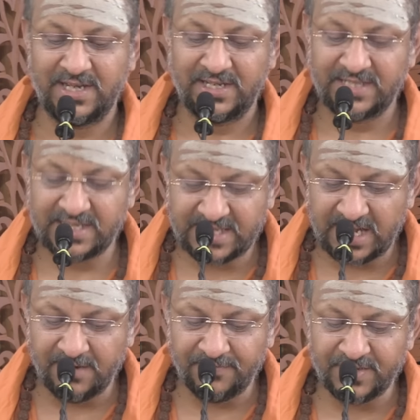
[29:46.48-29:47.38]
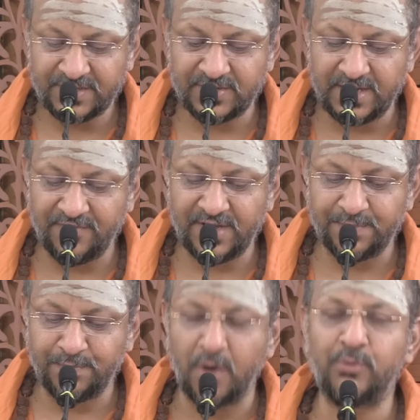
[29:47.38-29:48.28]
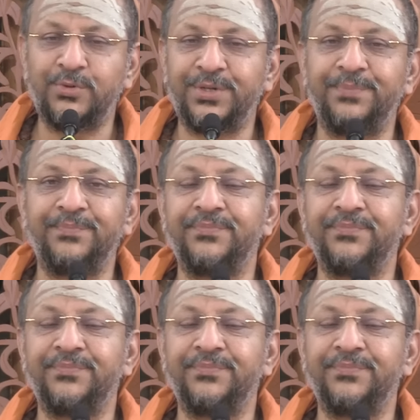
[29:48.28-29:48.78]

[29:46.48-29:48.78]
The self is never bound